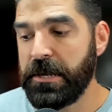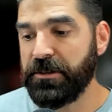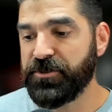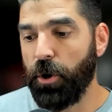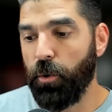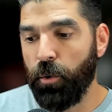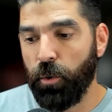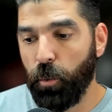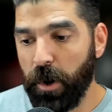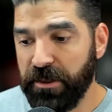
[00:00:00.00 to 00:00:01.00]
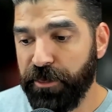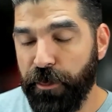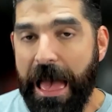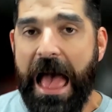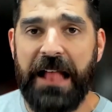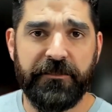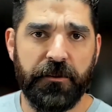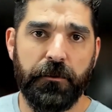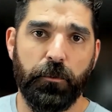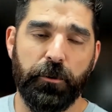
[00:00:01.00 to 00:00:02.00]
And so with that,
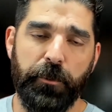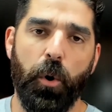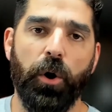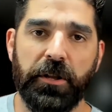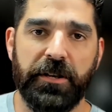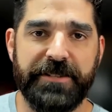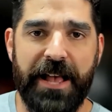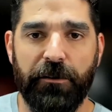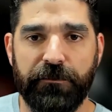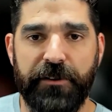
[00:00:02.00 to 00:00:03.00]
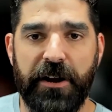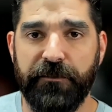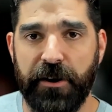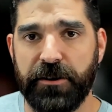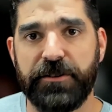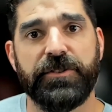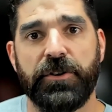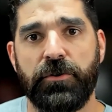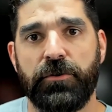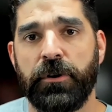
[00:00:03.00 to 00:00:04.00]
we're going to be rolling this out very, very
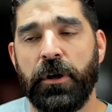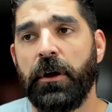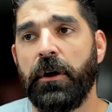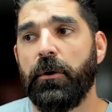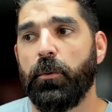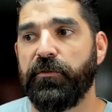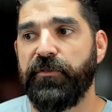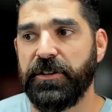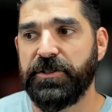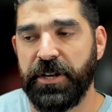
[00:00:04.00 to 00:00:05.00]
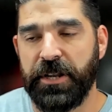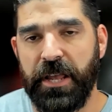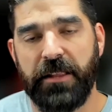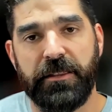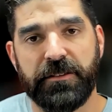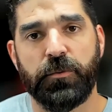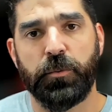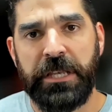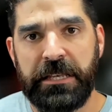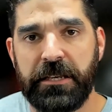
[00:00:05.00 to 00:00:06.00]
soon. We're finishing it this
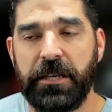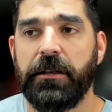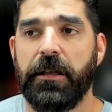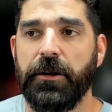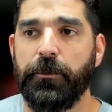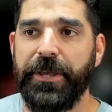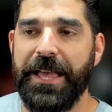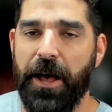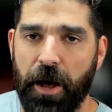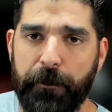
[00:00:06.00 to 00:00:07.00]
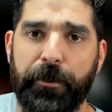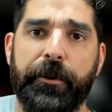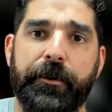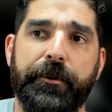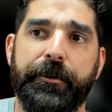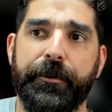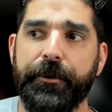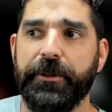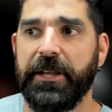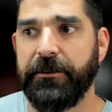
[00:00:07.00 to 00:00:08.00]
week. It'll be up
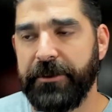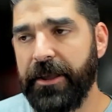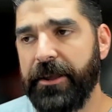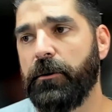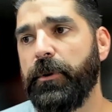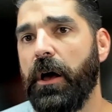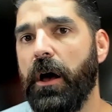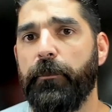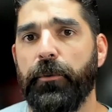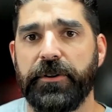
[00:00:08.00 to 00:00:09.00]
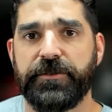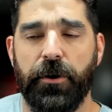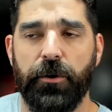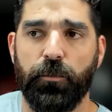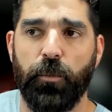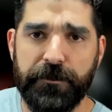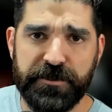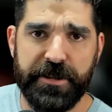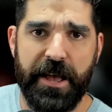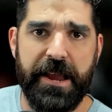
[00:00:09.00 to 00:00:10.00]
on LinkedIn. It'll be up on its own
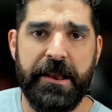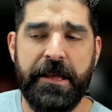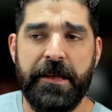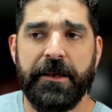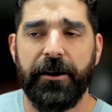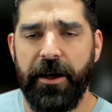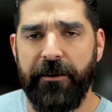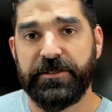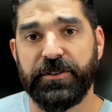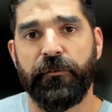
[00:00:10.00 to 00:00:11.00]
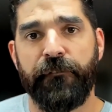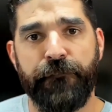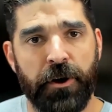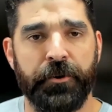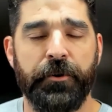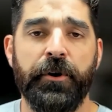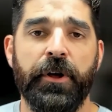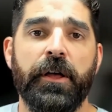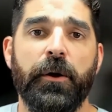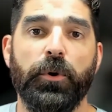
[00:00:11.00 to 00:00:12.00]
website. It'll have its own funnel.
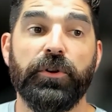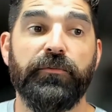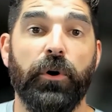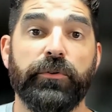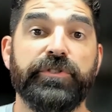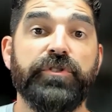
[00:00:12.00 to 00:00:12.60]
We look forward to